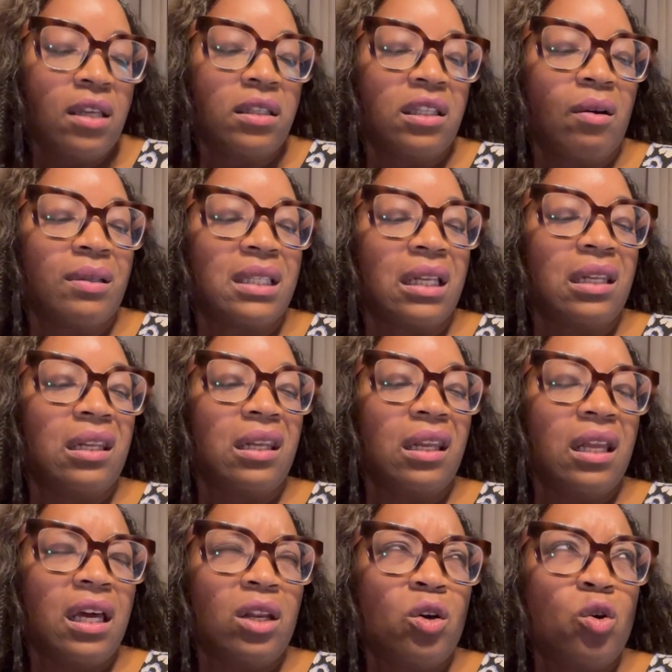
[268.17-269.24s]
So it's a
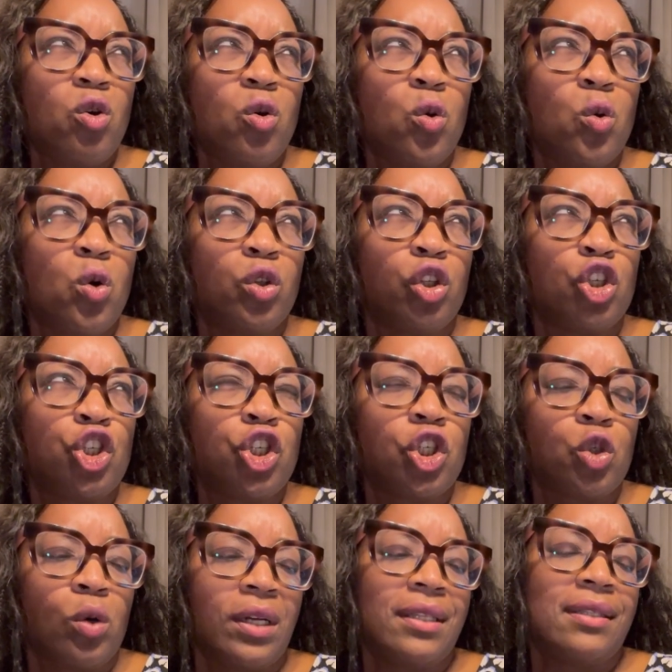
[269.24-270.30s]
little on the
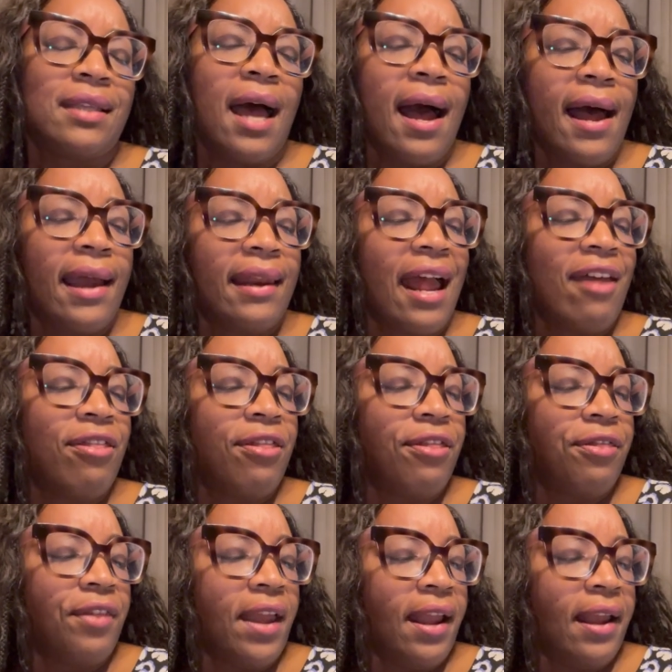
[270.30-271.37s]
short side, I
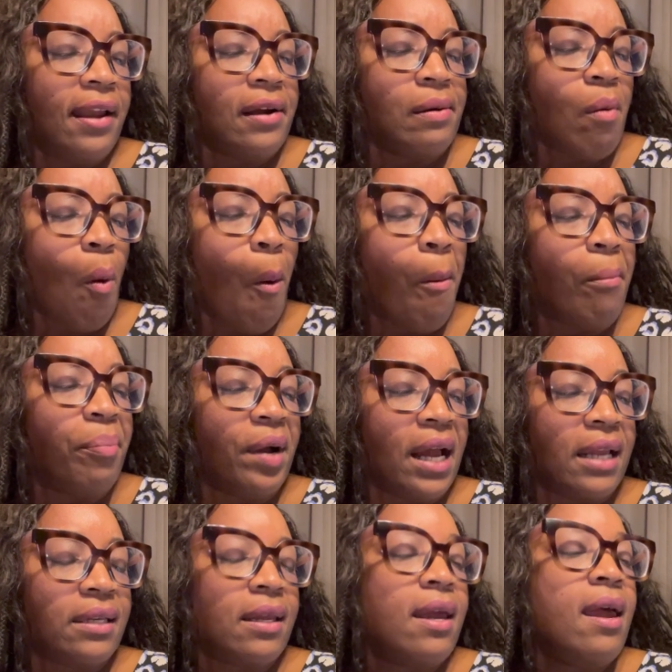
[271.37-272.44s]
think,
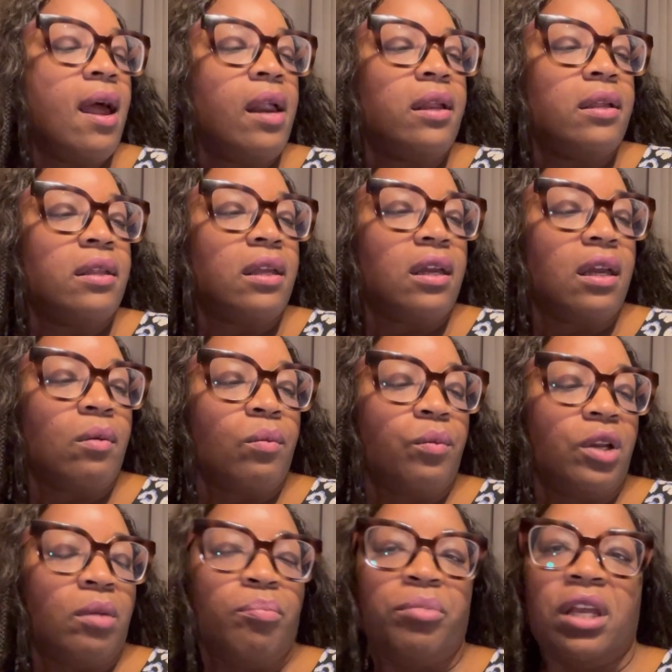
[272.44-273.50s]
but it
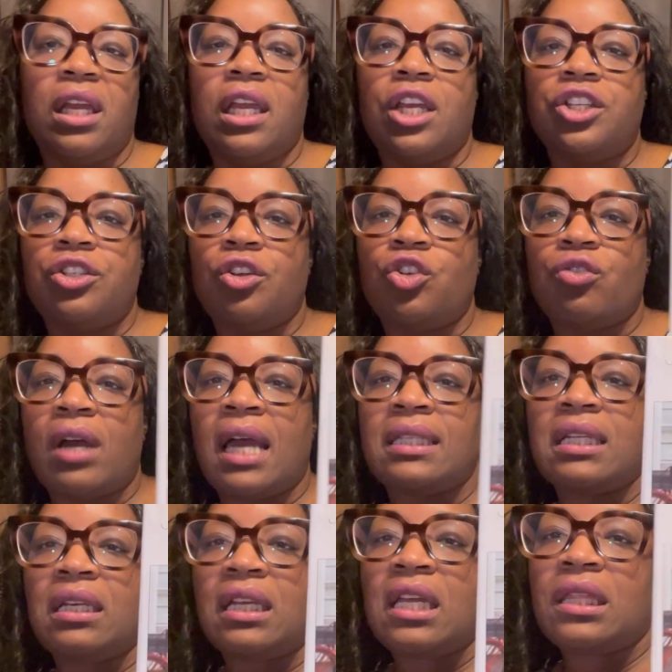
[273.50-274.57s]
wouldn't be an issue
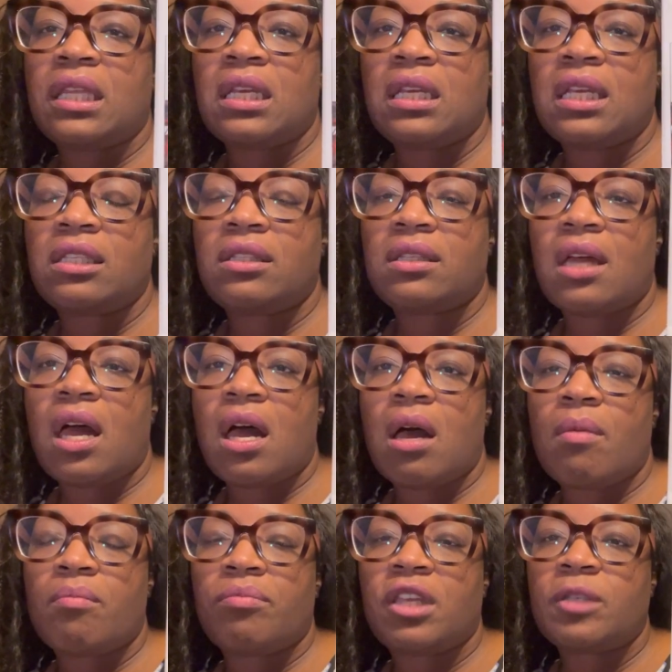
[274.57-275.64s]
trying to lengthen this
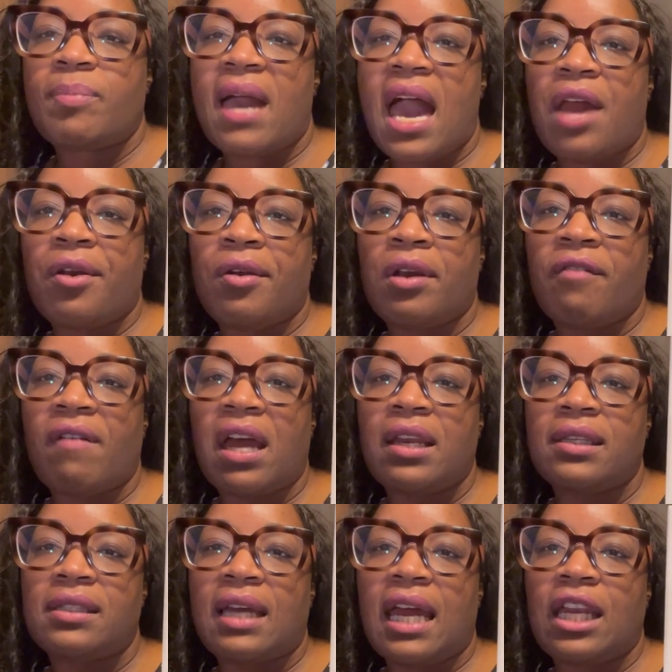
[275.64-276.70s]
this pattern if I
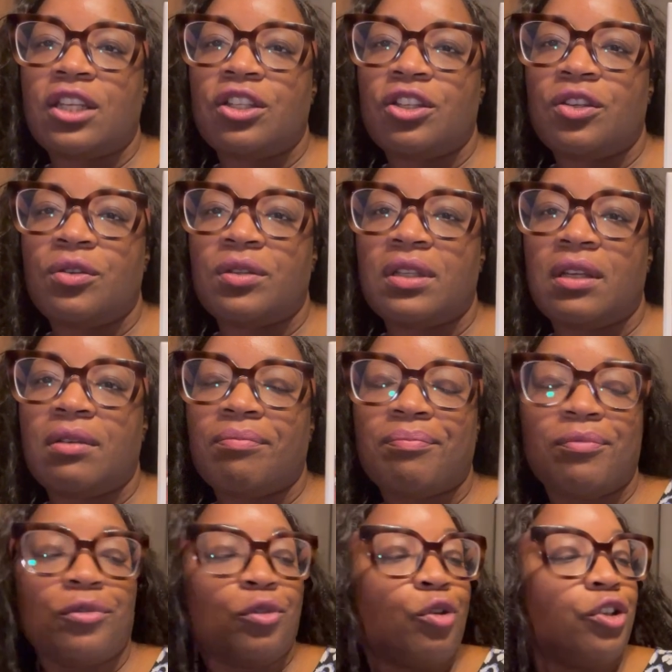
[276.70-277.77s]
decided to use it
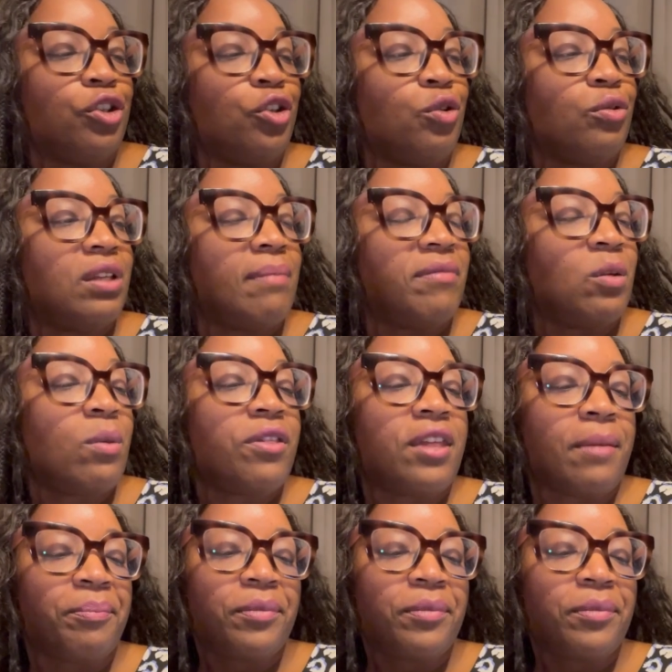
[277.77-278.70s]
or do something with it.